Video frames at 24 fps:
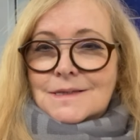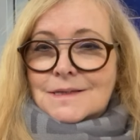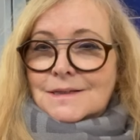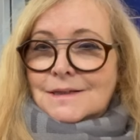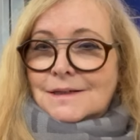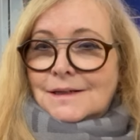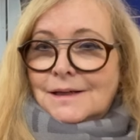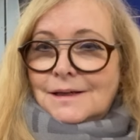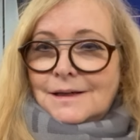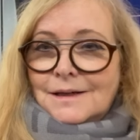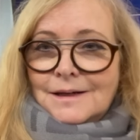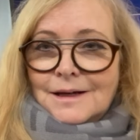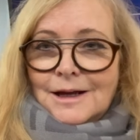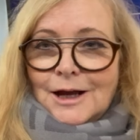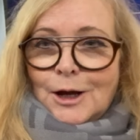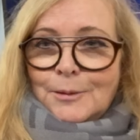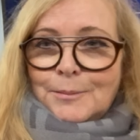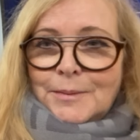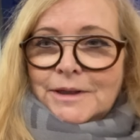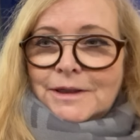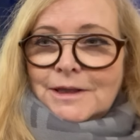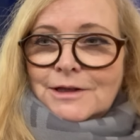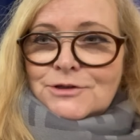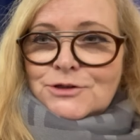
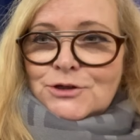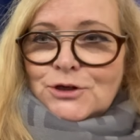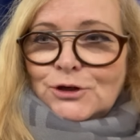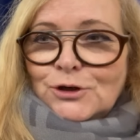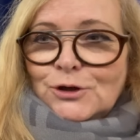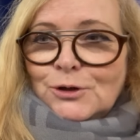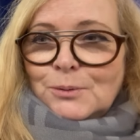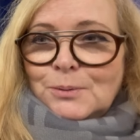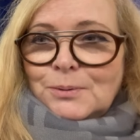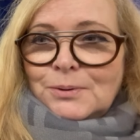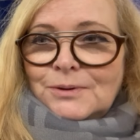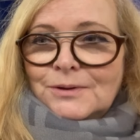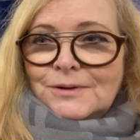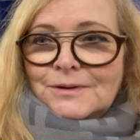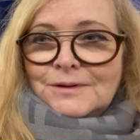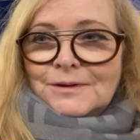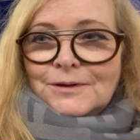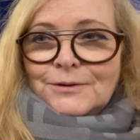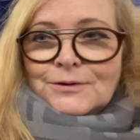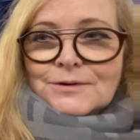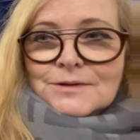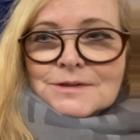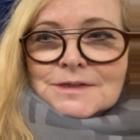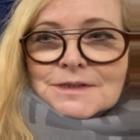I'm in the tube,
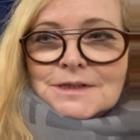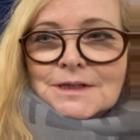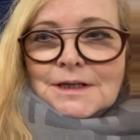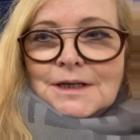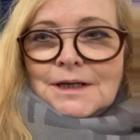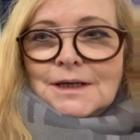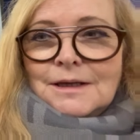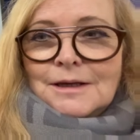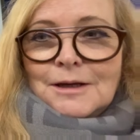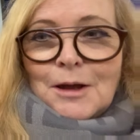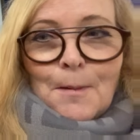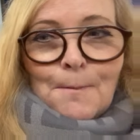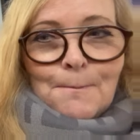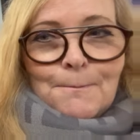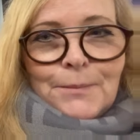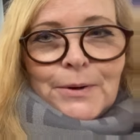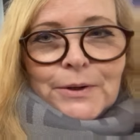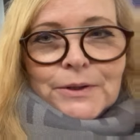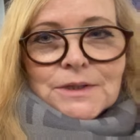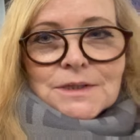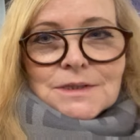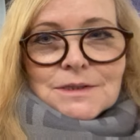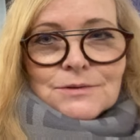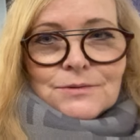you can see
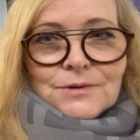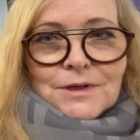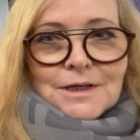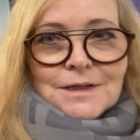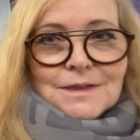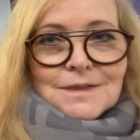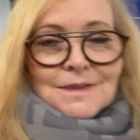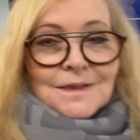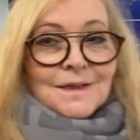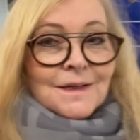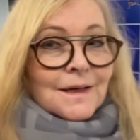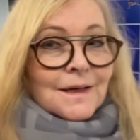Bond Street.